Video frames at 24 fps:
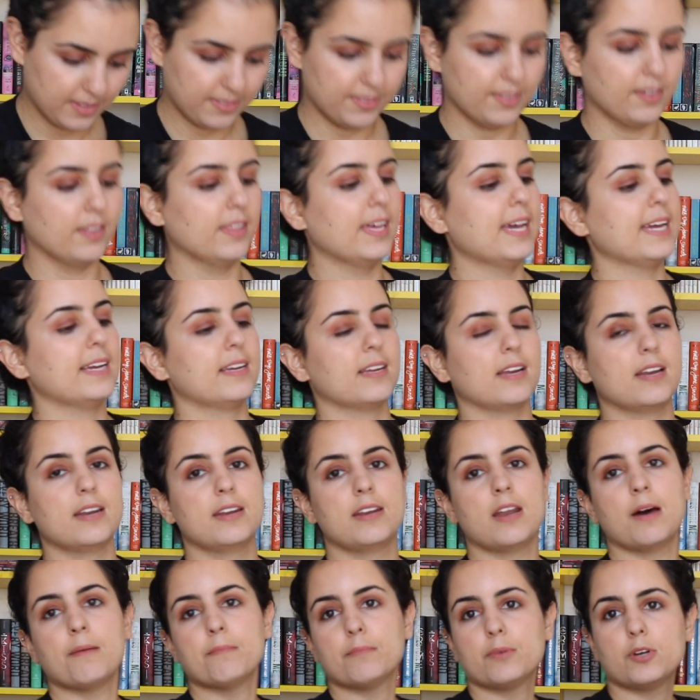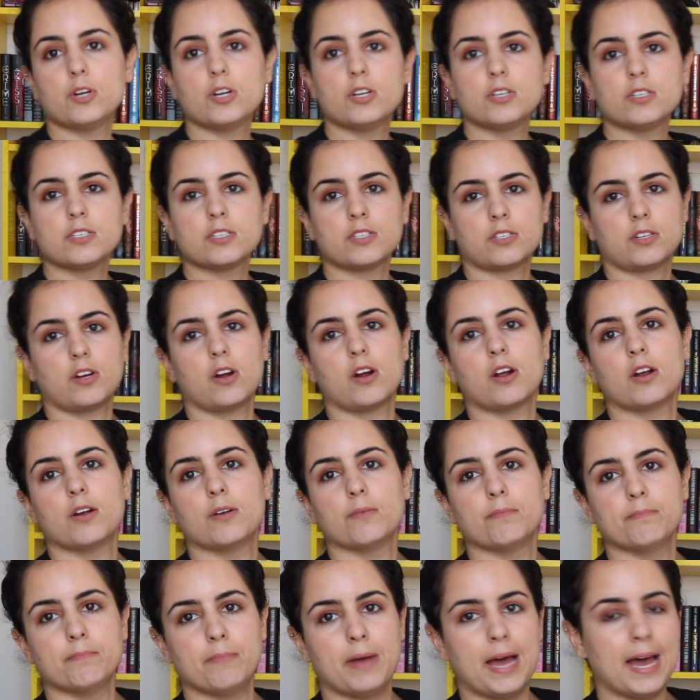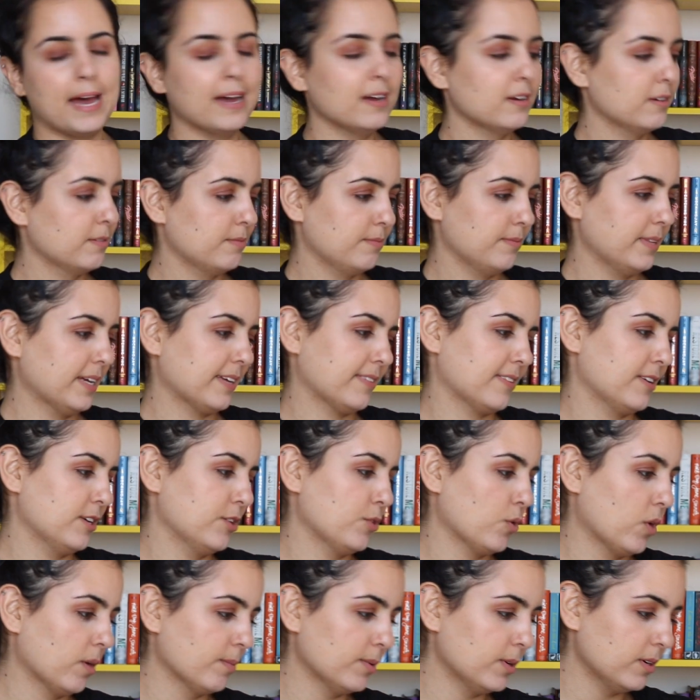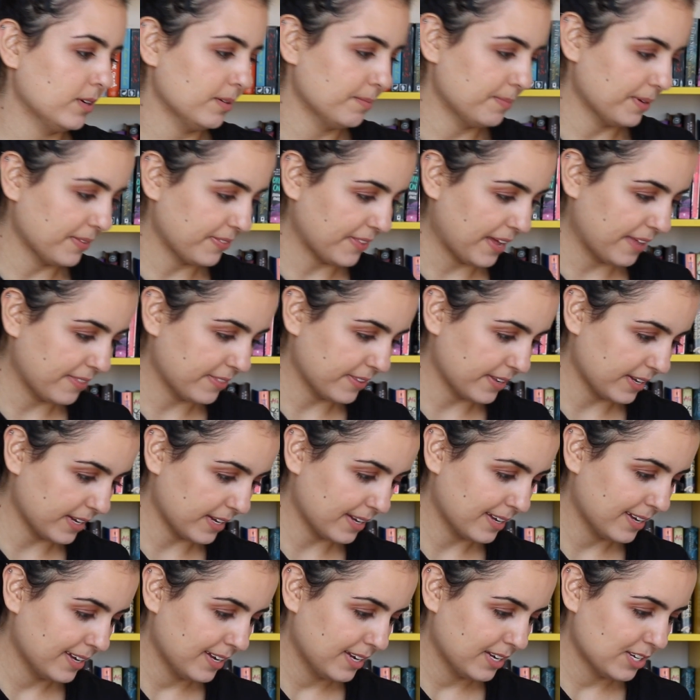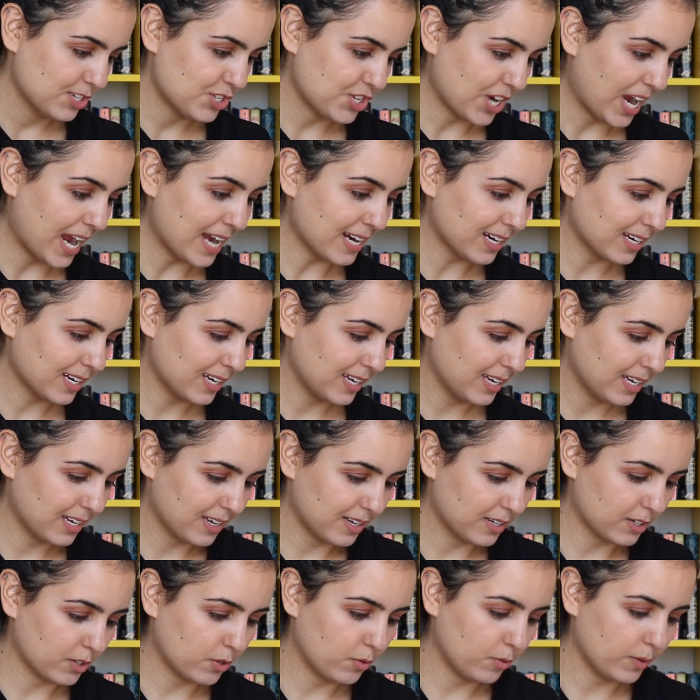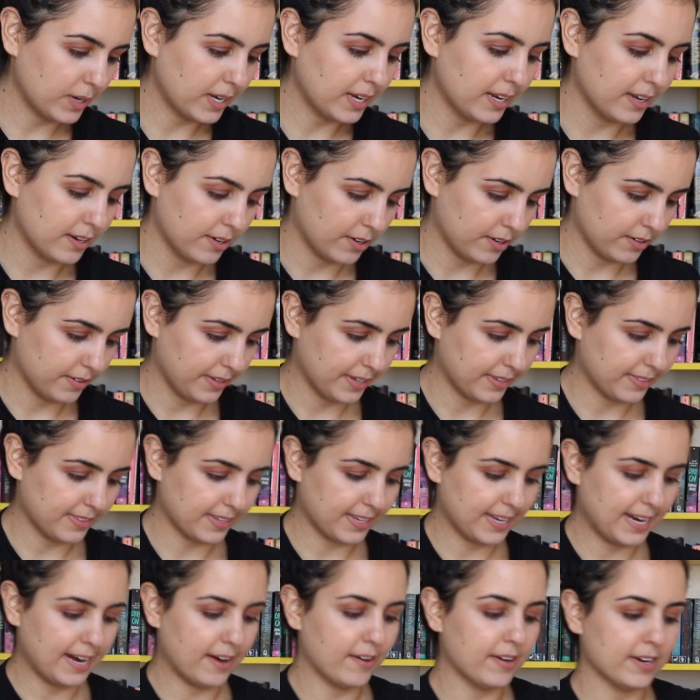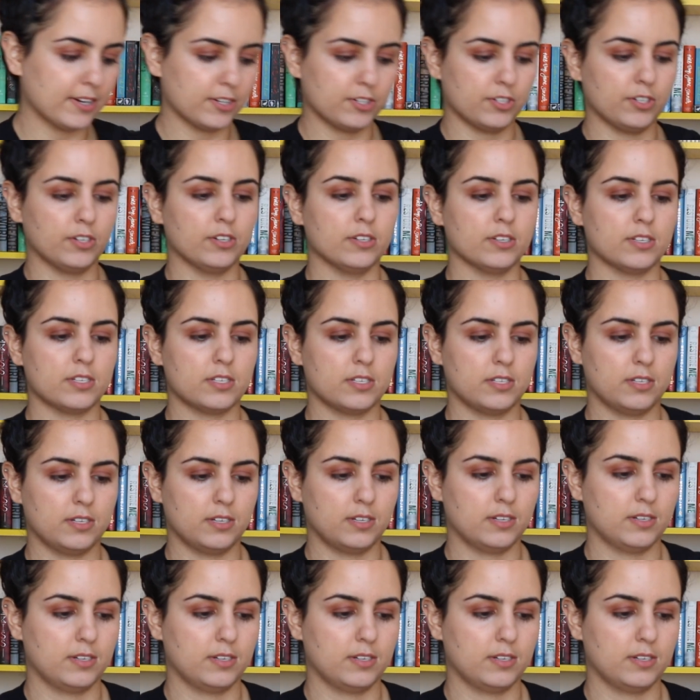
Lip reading: The like numbers are meh, like they're normal, but then the Jack, King, and Queen are like the characters.